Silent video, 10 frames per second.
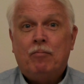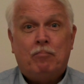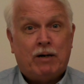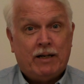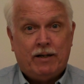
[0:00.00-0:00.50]

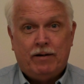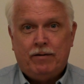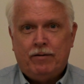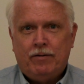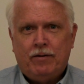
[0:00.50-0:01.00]
But
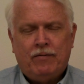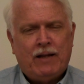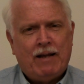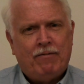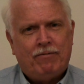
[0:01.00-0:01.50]

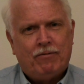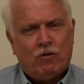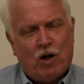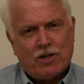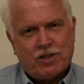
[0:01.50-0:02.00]
they've
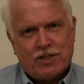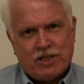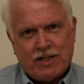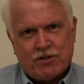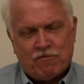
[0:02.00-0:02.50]
lost the
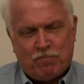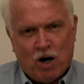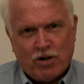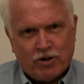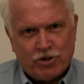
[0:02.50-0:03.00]
sense of
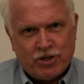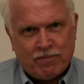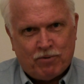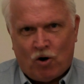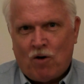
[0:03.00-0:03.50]

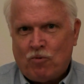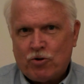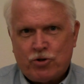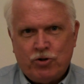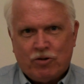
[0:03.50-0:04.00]
partnership
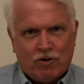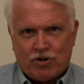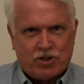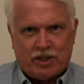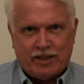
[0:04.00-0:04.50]
almost
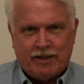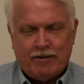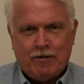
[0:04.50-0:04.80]
universally.